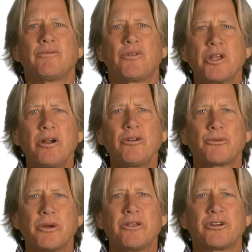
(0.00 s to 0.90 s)
For
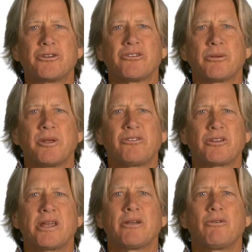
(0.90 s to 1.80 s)
years, researchers have been
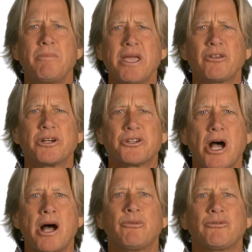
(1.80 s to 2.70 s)
studying what makes our
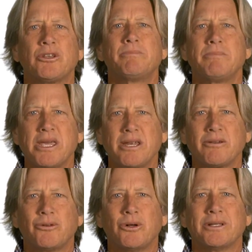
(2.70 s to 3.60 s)
jobs feel
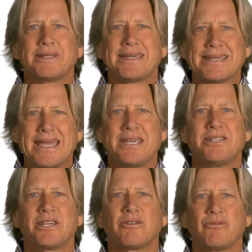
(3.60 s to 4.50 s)
meaningful,
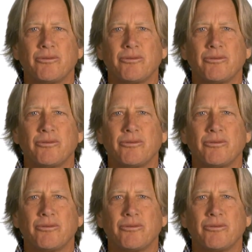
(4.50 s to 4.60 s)
engaging, and